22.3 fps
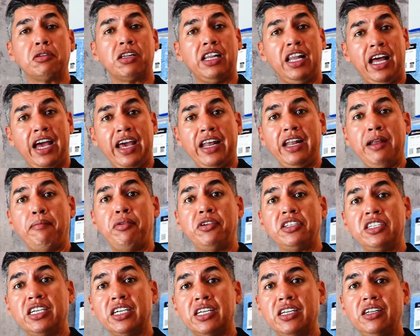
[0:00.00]
client in
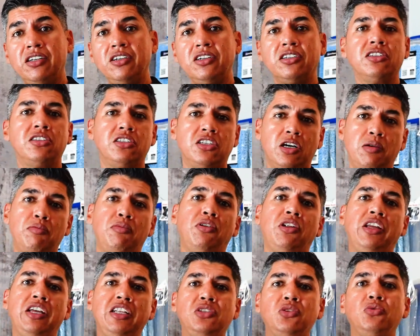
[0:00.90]
particular
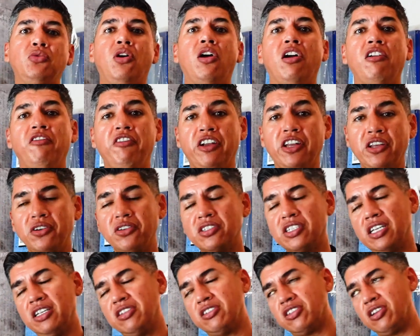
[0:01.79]
tumbled into our
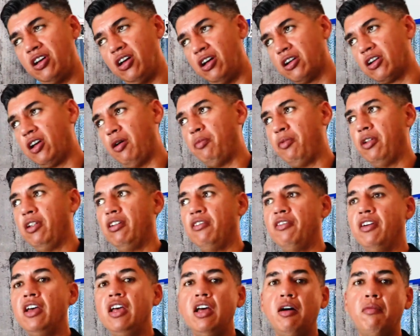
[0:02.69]
videos and saw a couple
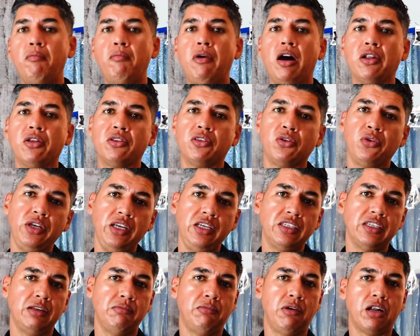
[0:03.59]
of Model
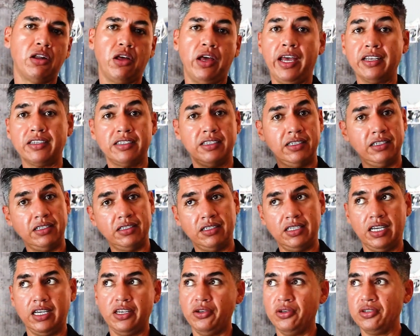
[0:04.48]
3s and Model S's
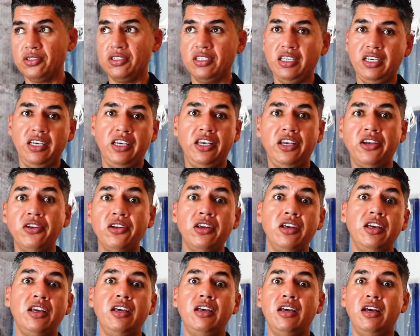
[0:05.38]
that you'll see here.
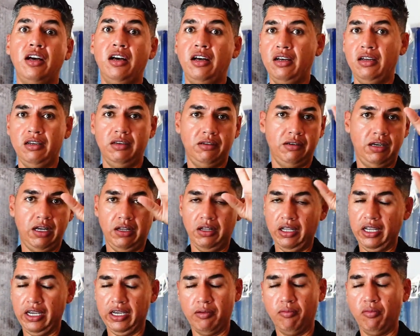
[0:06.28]
I'll
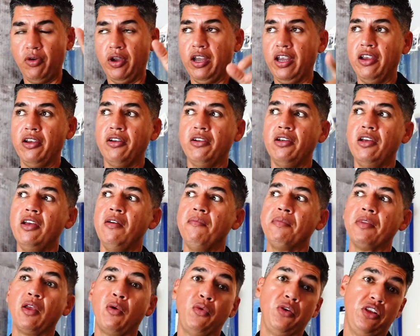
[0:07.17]
link them right here.
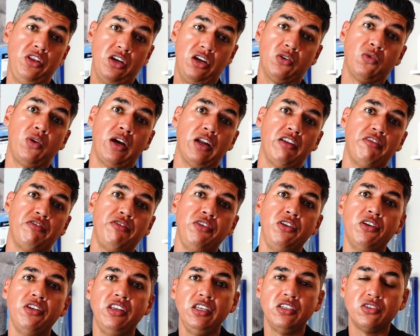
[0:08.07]
We've done quite a
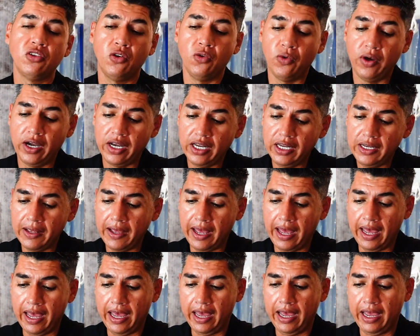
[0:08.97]
few of these already,
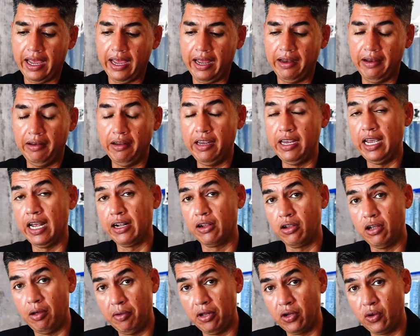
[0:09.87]
and he had a
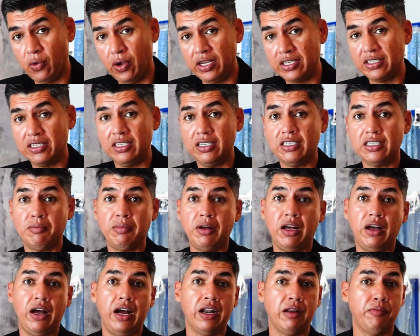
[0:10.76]
couple of questions
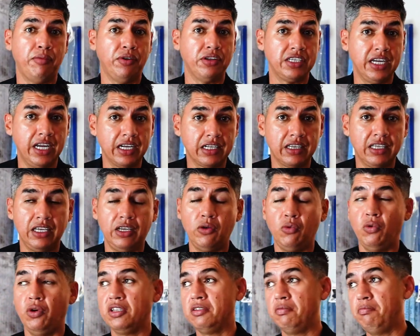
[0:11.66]
about how to protect it,
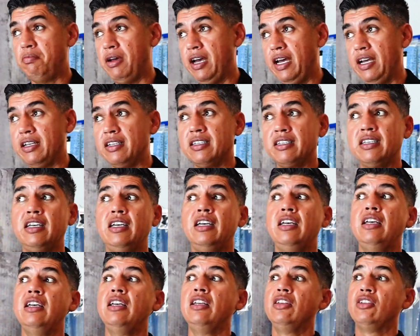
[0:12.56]
what's best.
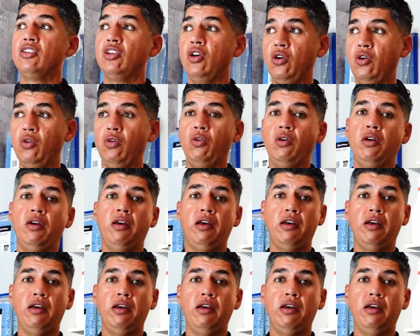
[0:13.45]
So